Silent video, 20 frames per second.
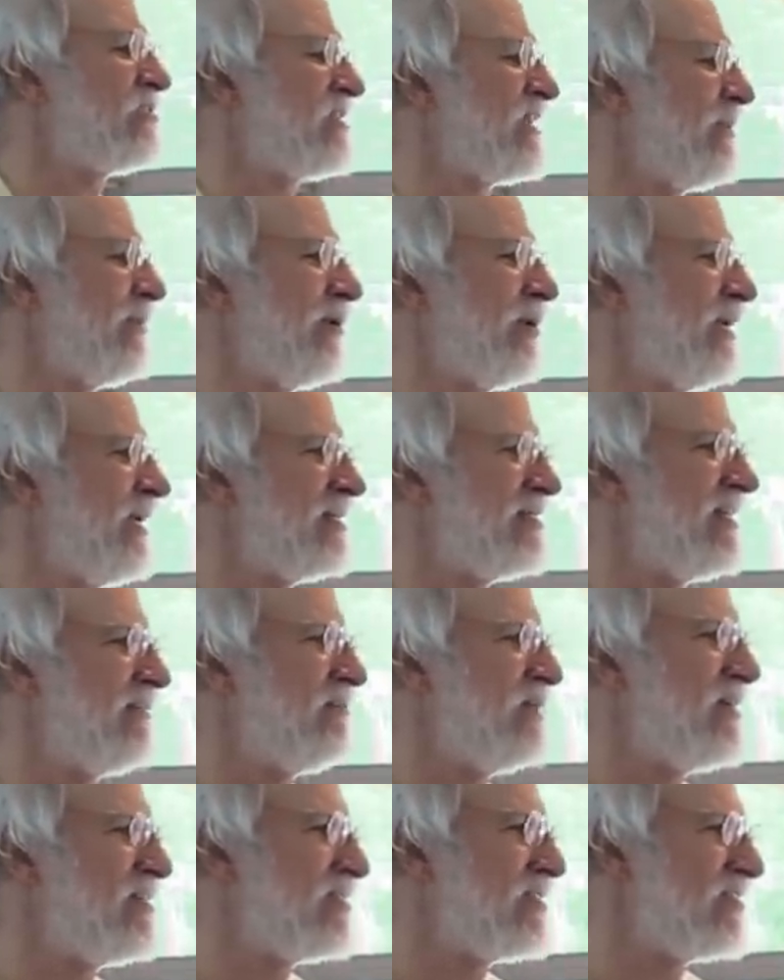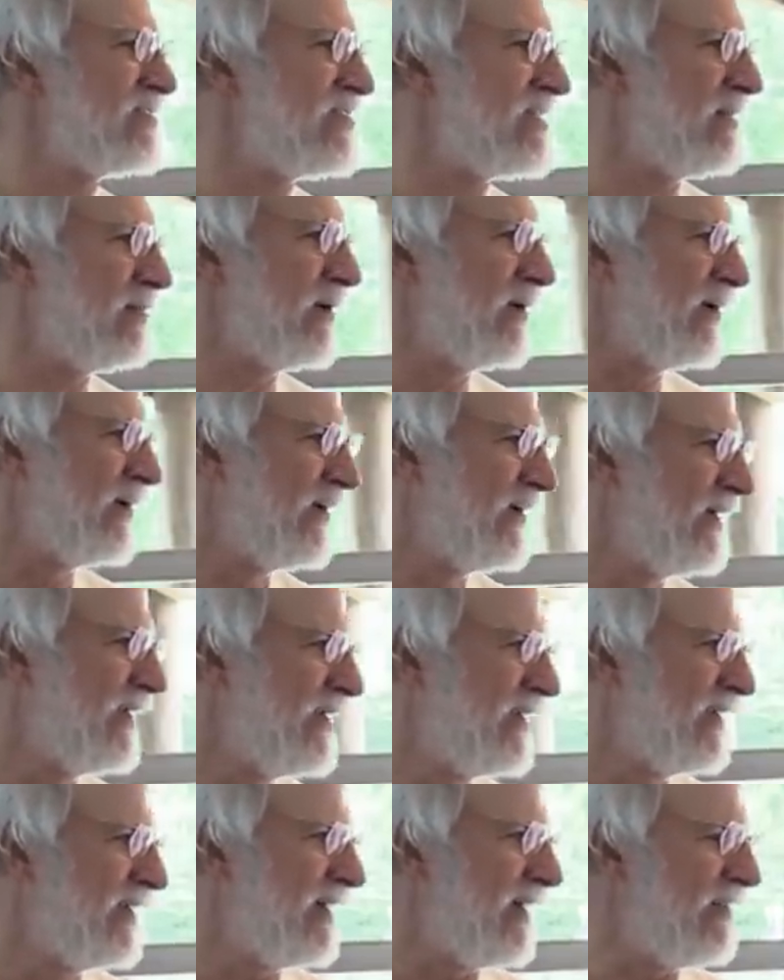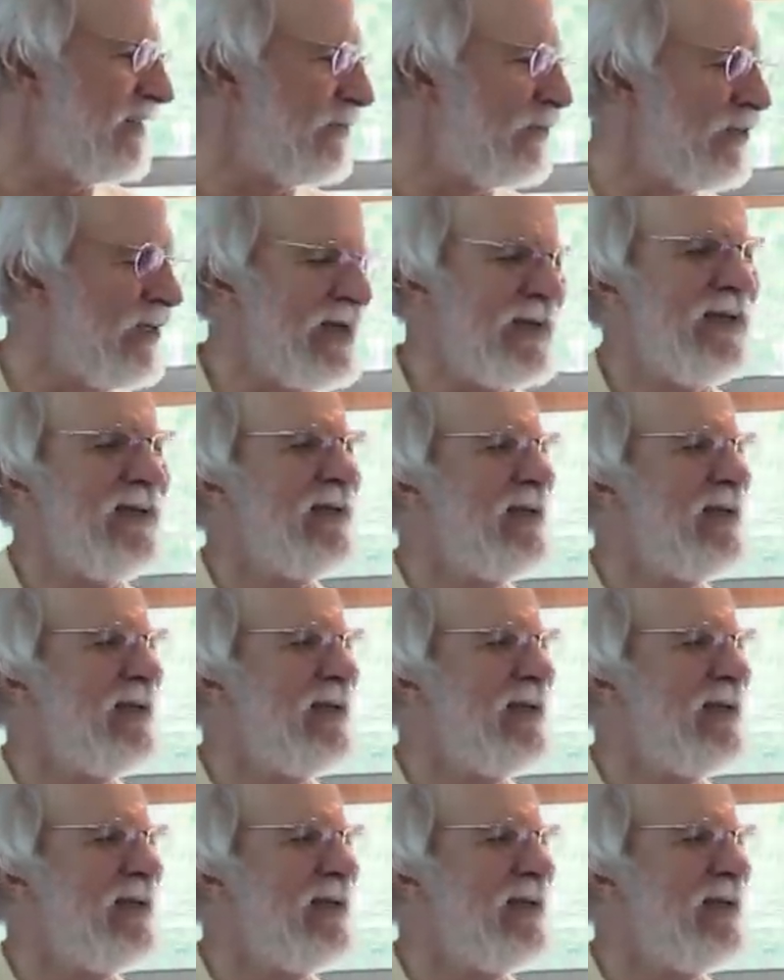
summer, and he doesn't have beets in the summer. And they were like,